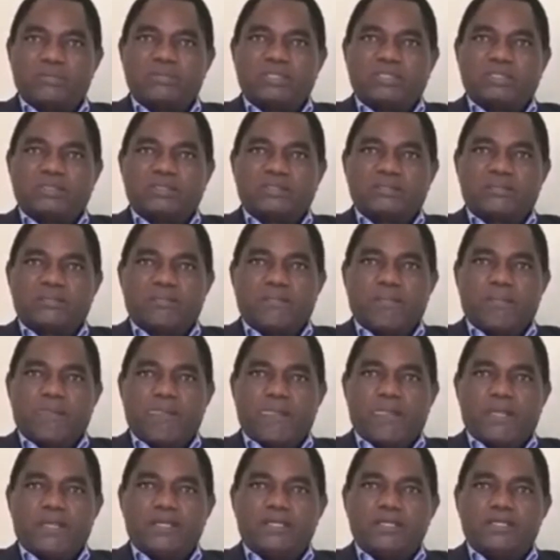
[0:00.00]
Zambians.
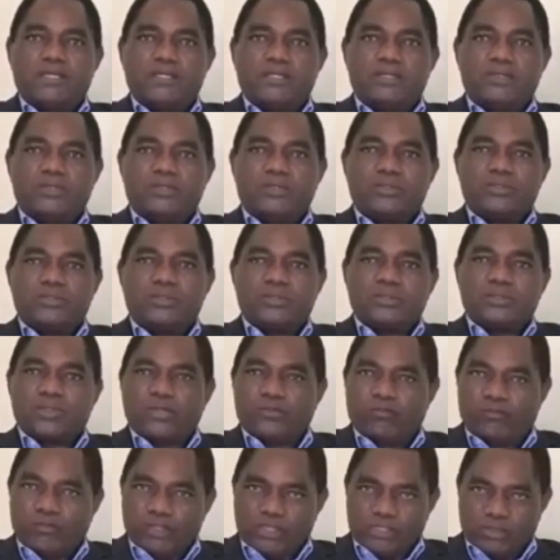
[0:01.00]

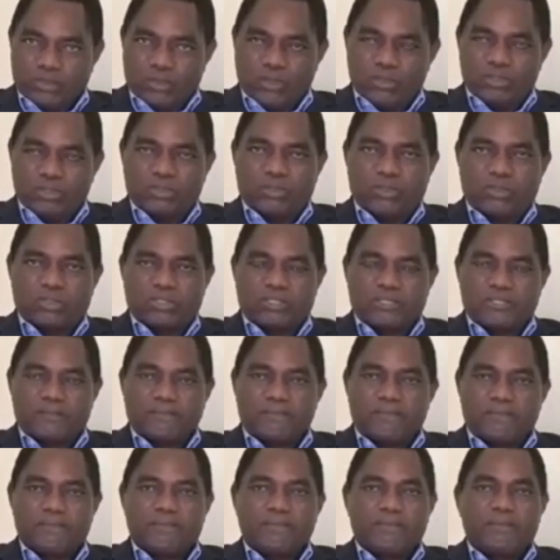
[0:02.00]
Don't fix odd scores.
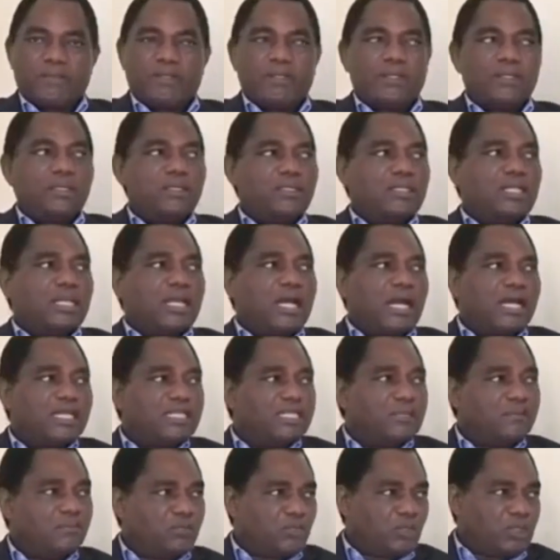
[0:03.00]
Mm-hmm. They
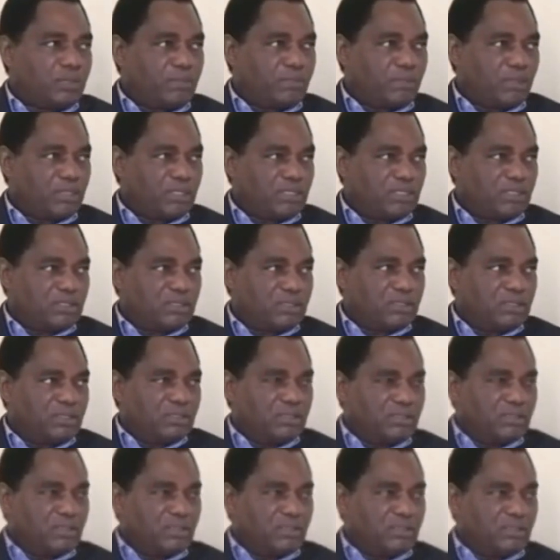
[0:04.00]
hand them to the police.
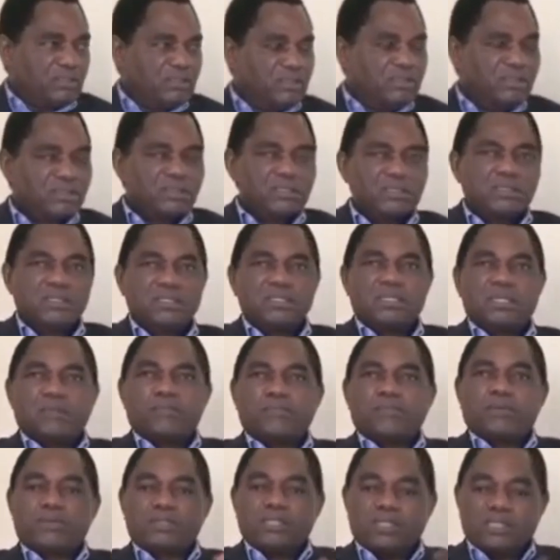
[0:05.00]
The
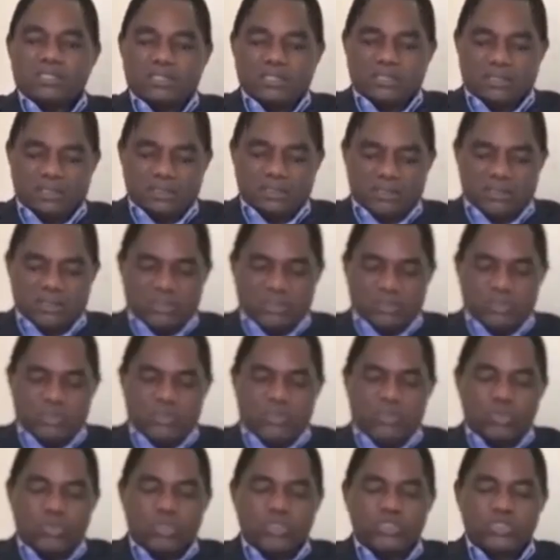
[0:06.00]
police
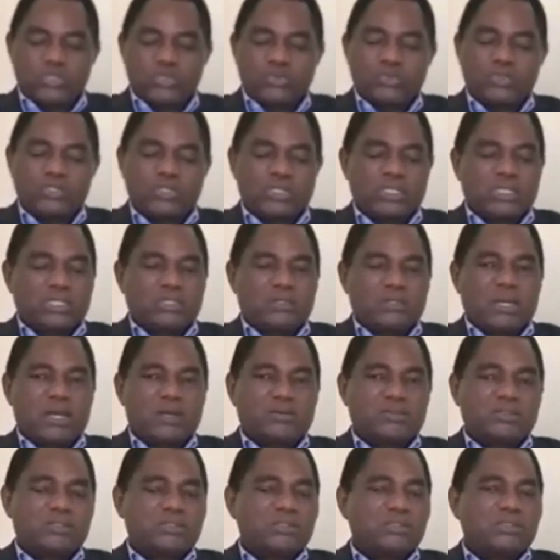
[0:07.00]
should not shoot the
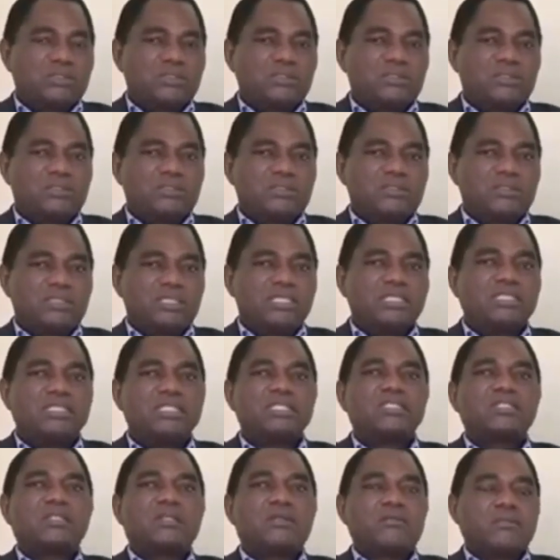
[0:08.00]
crowd
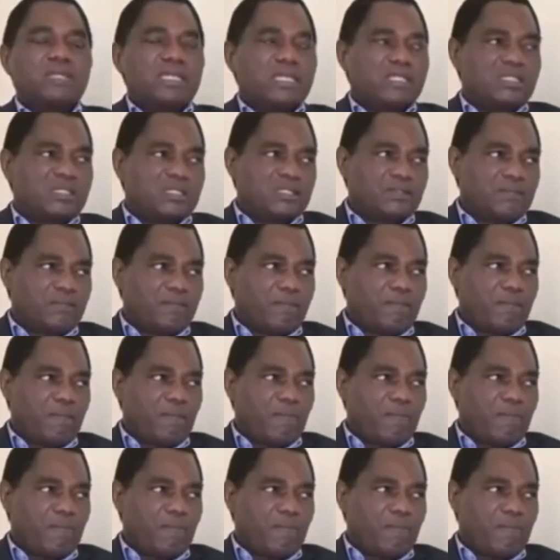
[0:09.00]
indiscriminately.